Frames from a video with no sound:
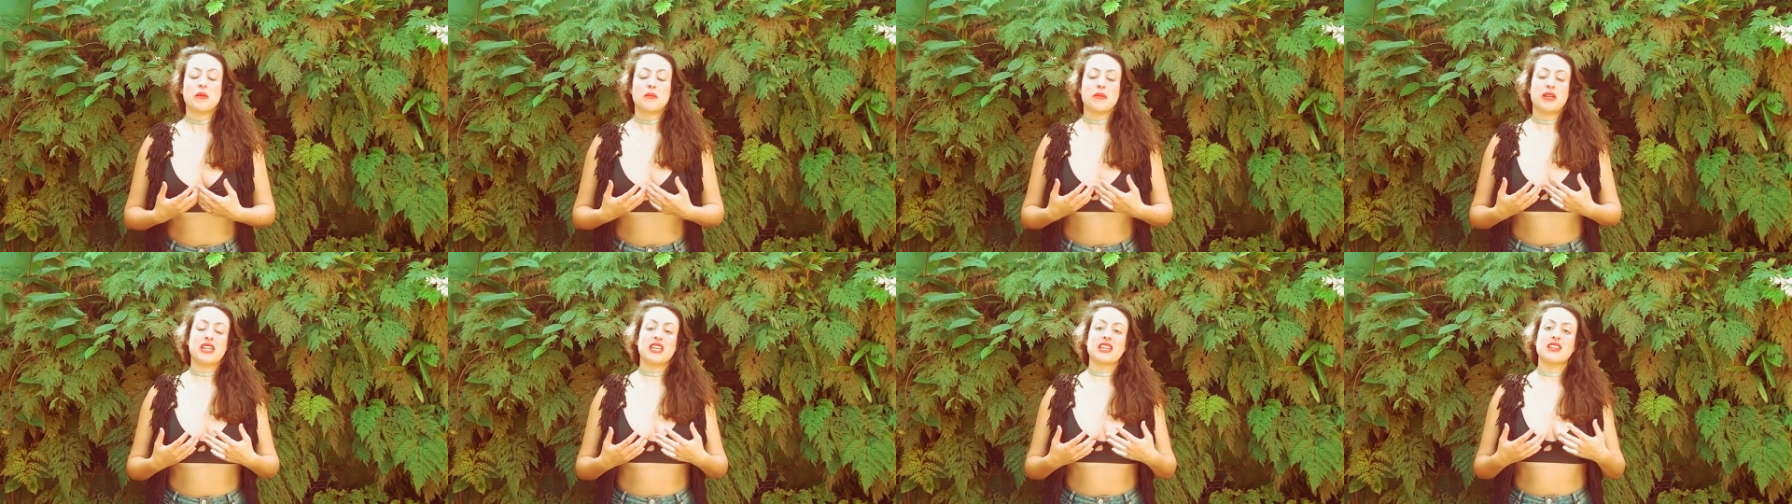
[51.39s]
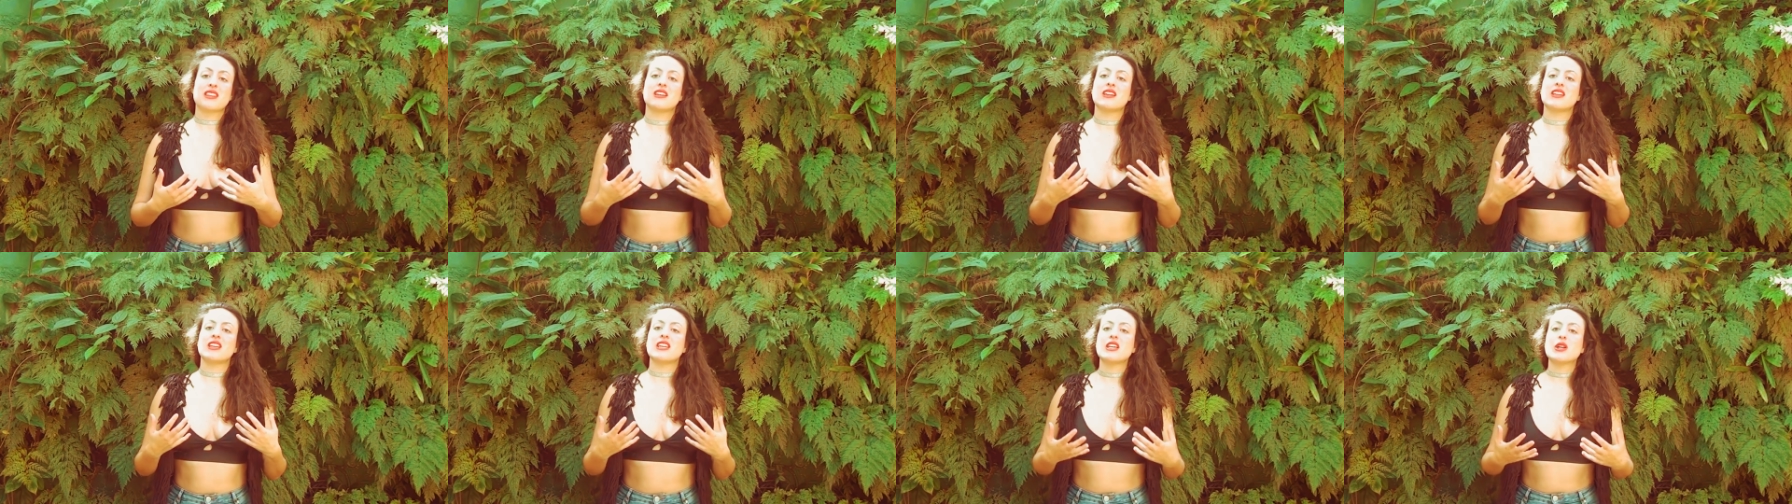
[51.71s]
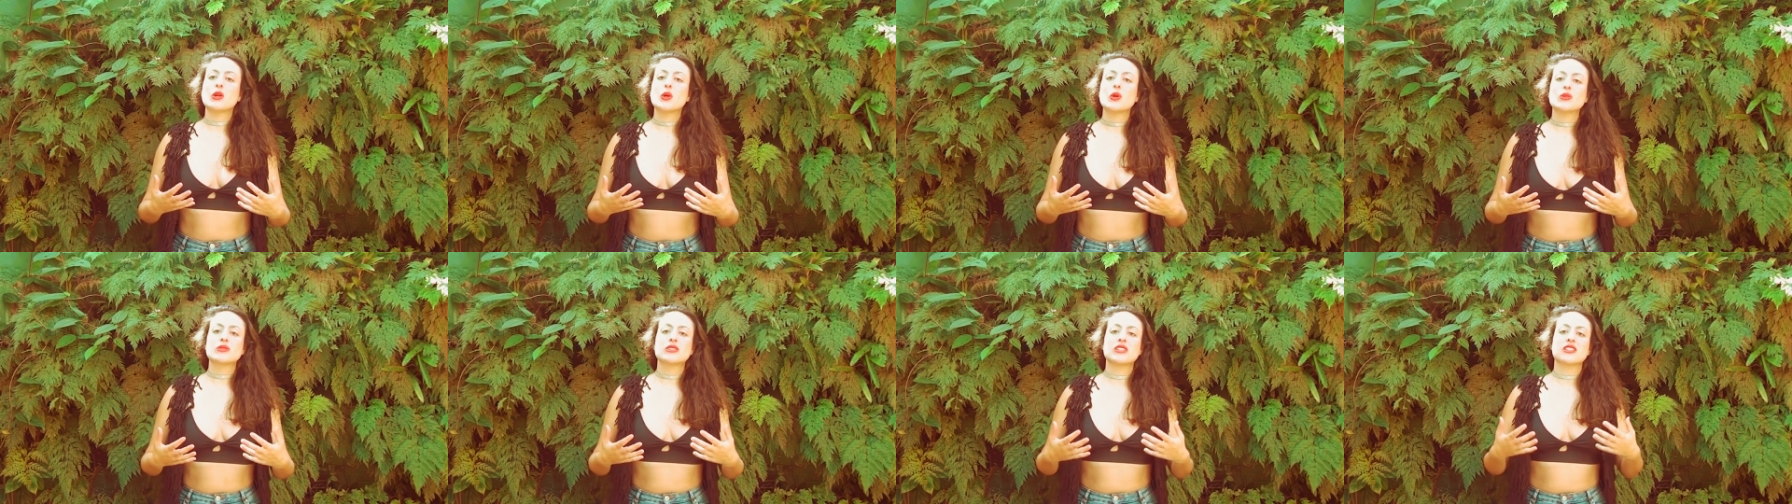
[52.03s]
meaning the
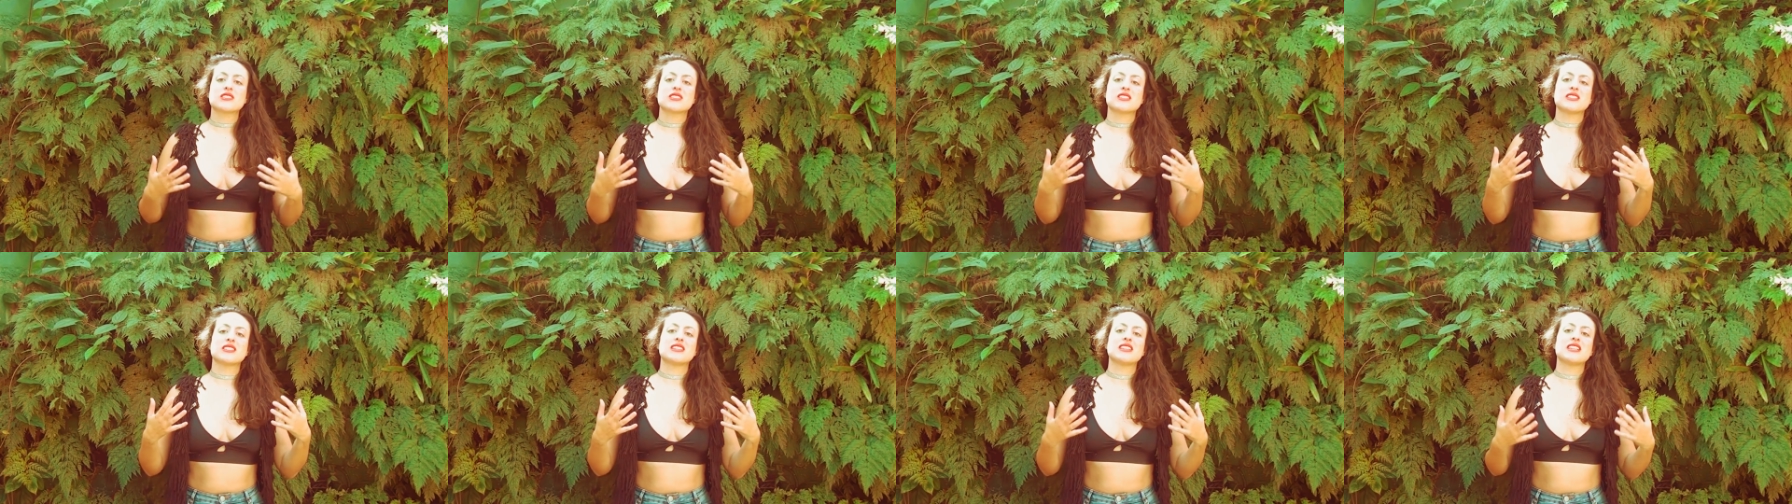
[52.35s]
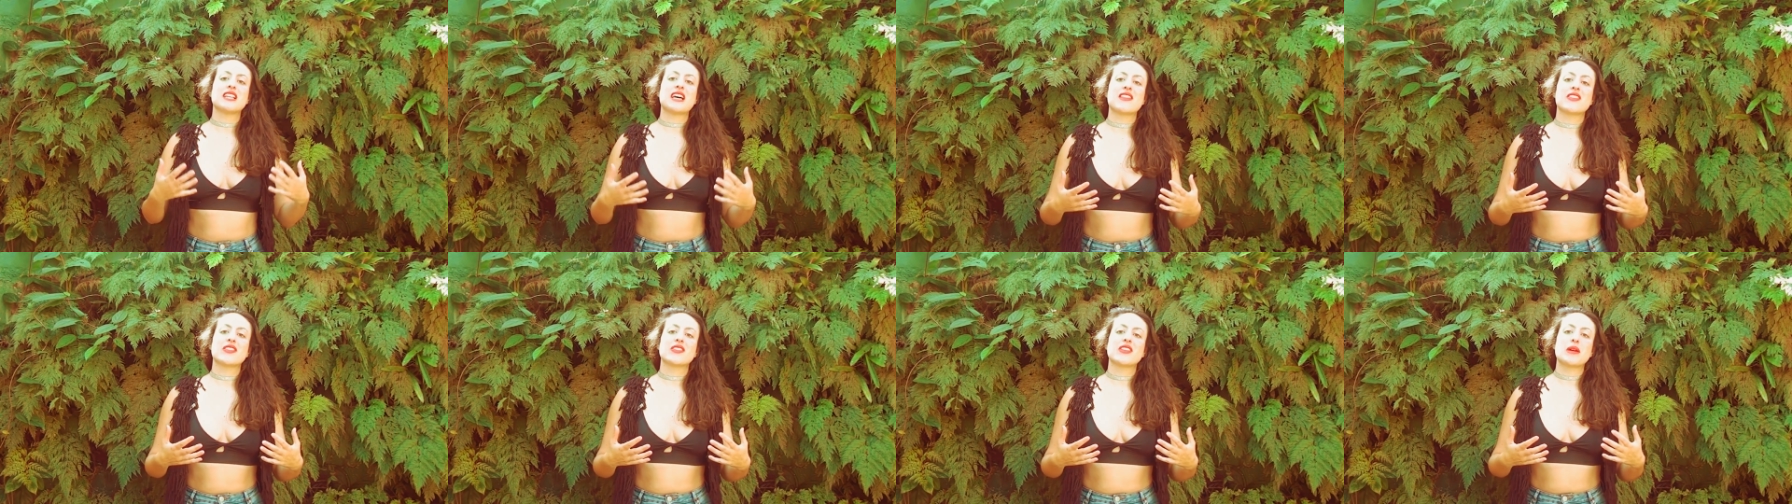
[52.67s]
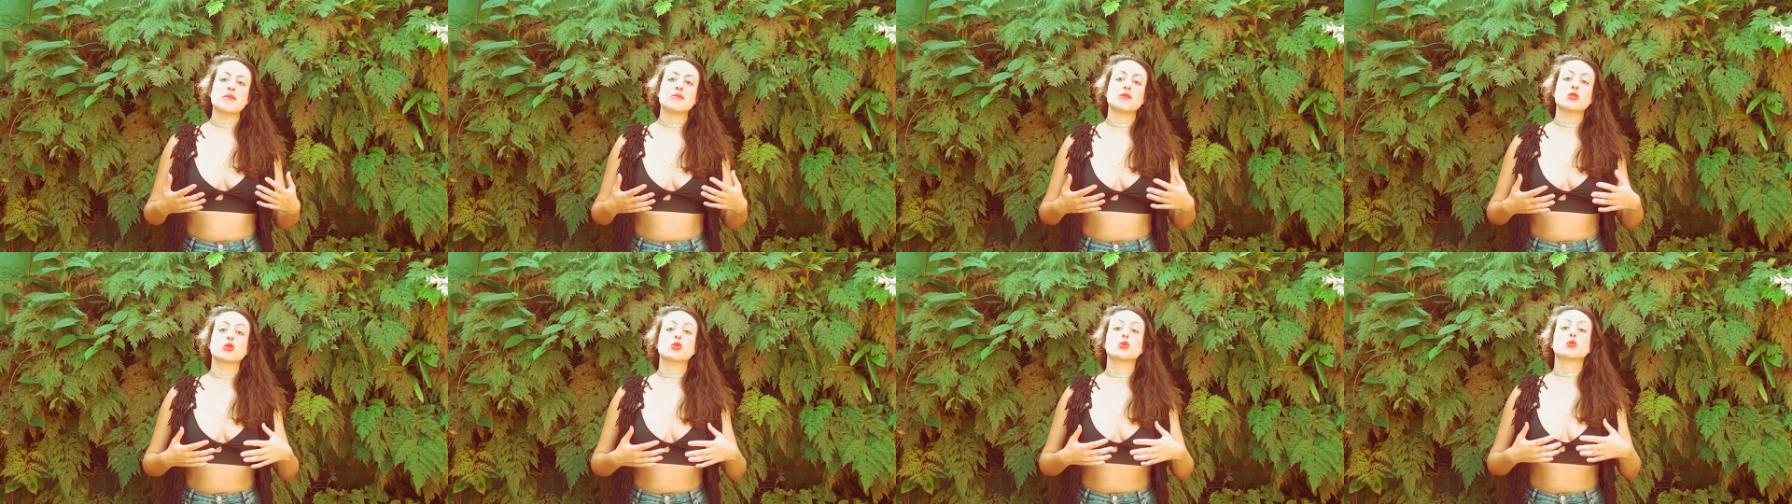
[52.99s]
ego doesn't let
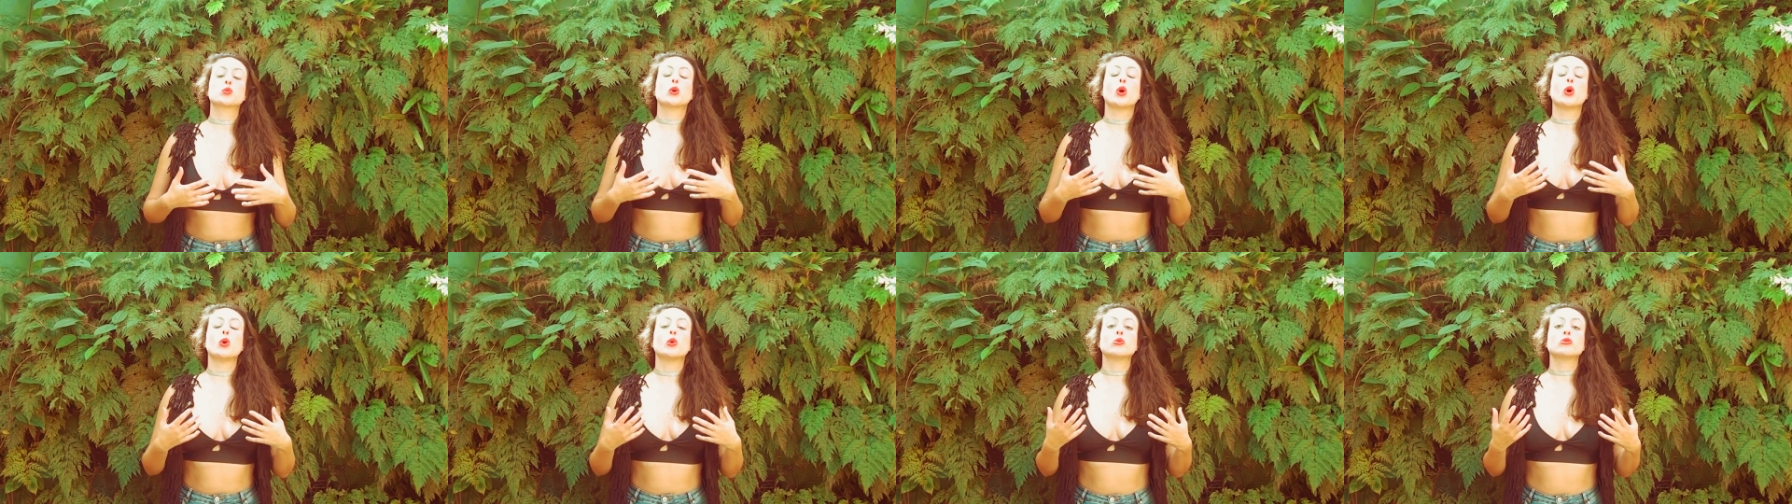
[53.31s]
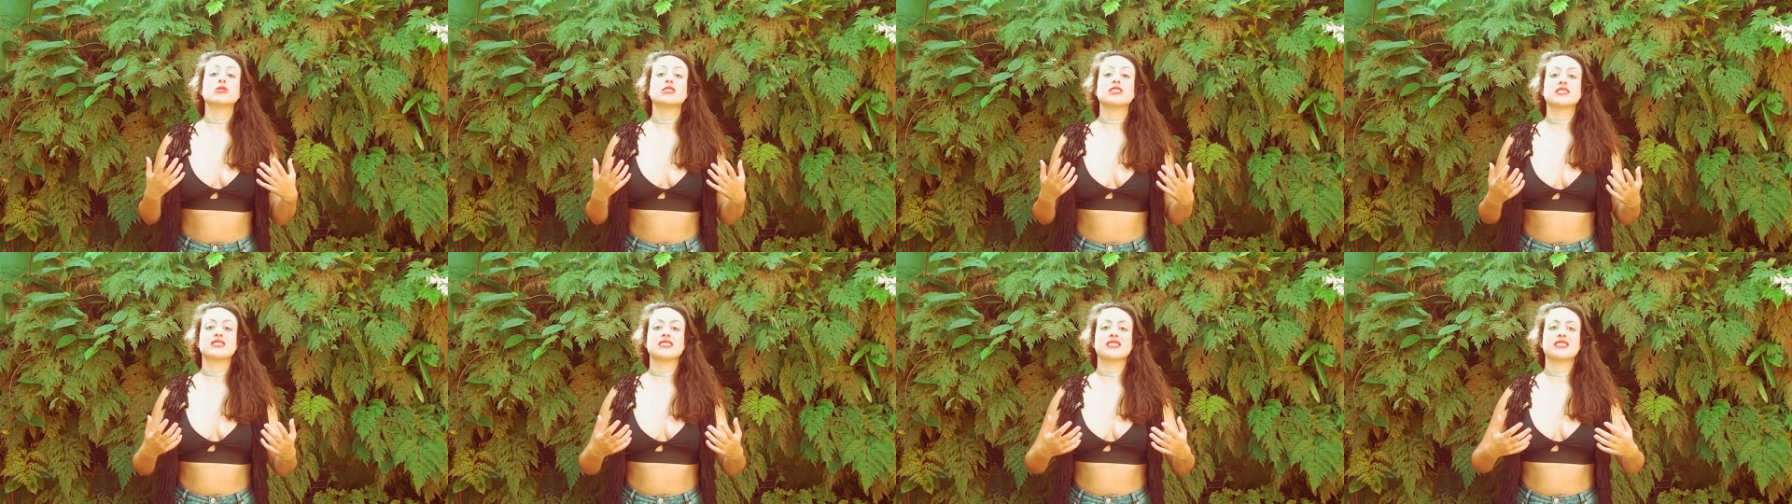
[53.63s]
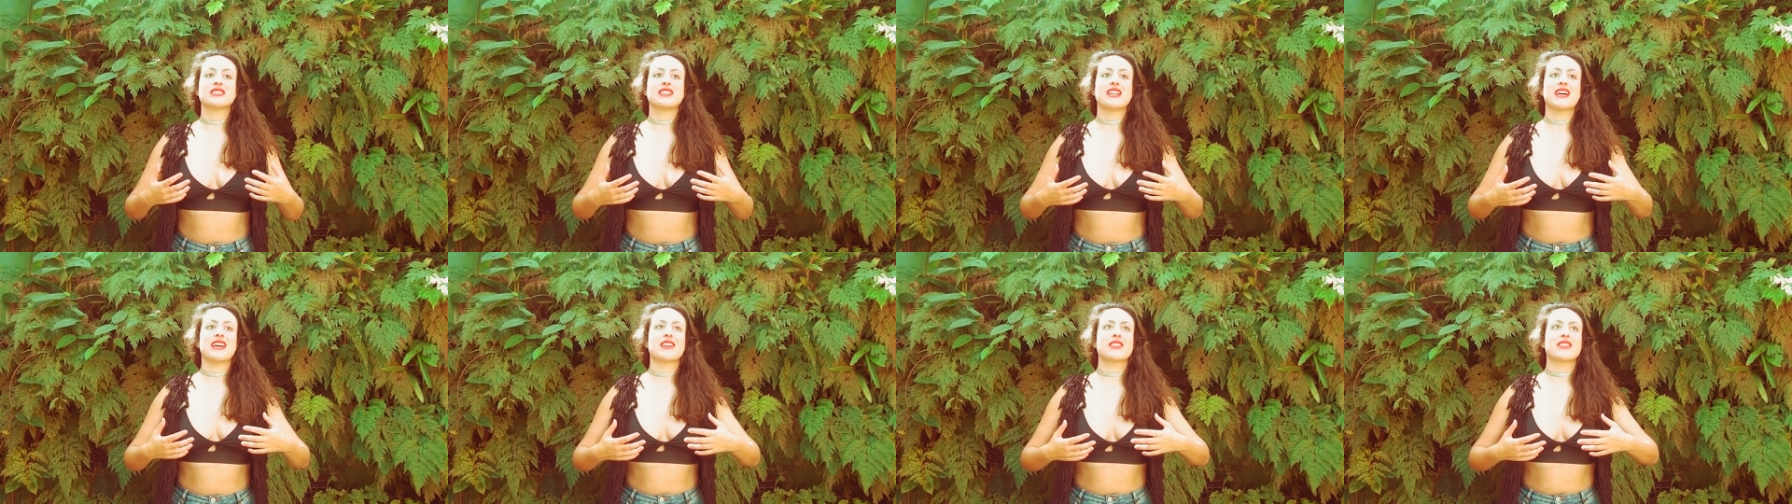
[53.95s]
them grow,
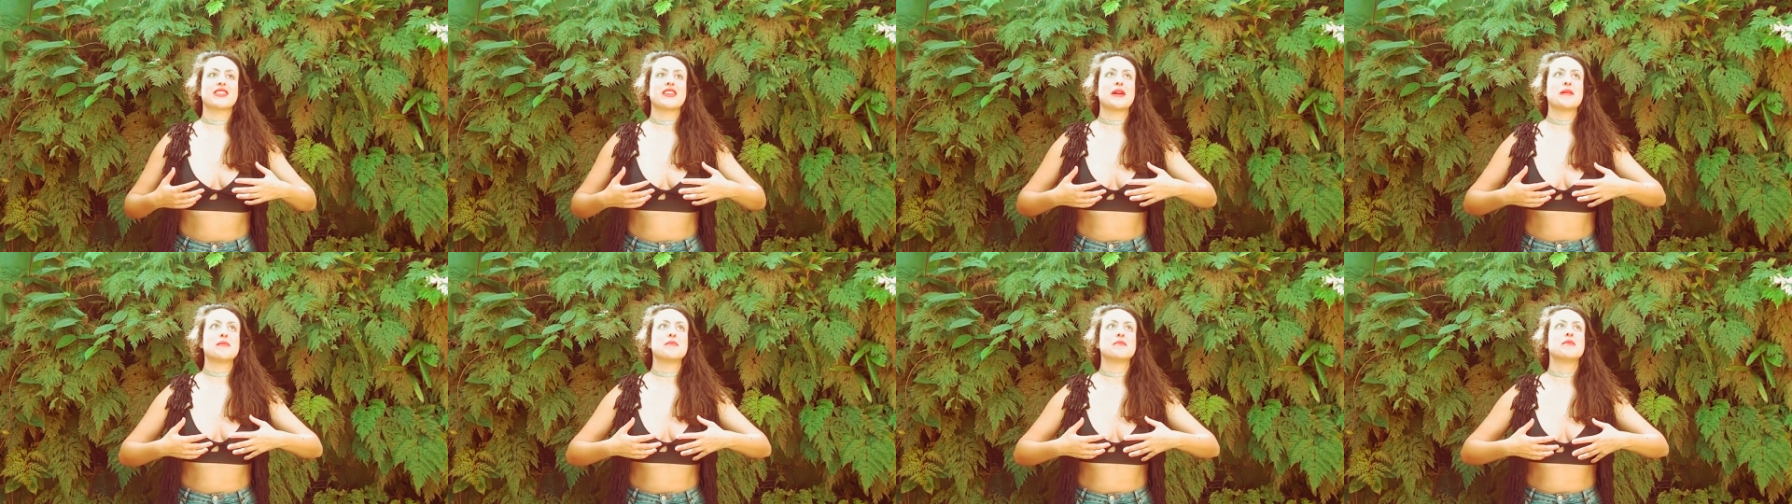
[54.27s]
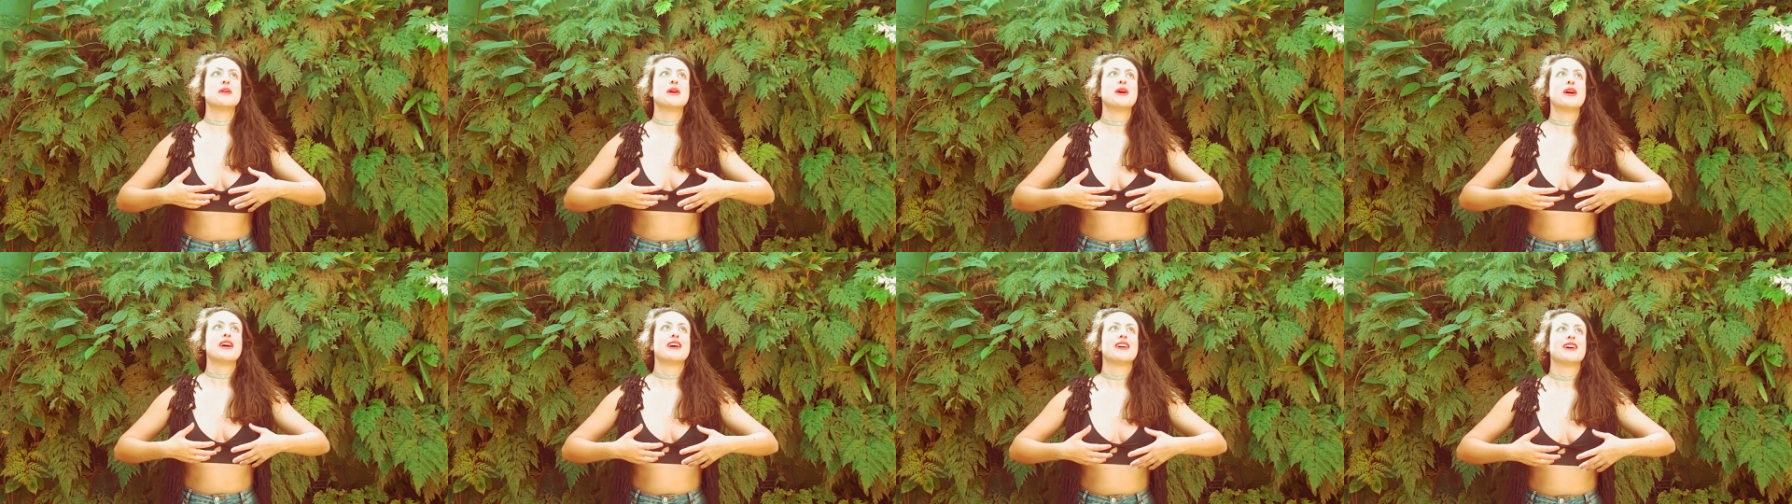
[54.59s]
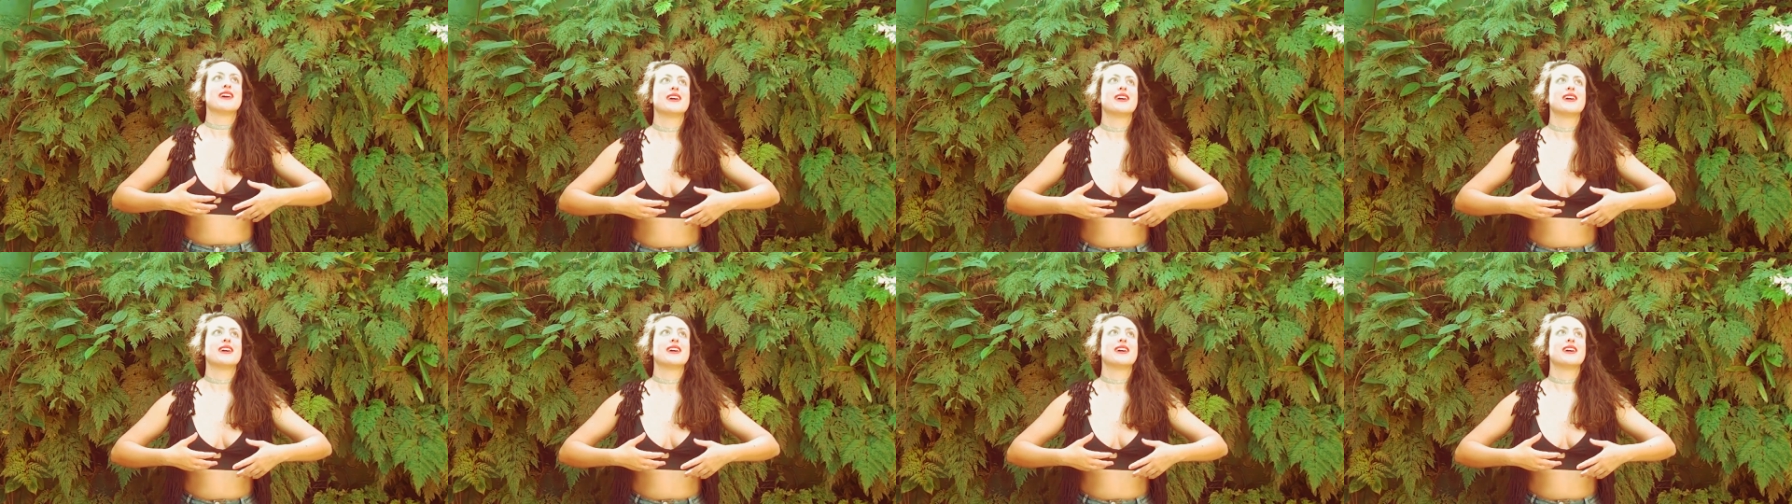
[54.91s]
doesn't let them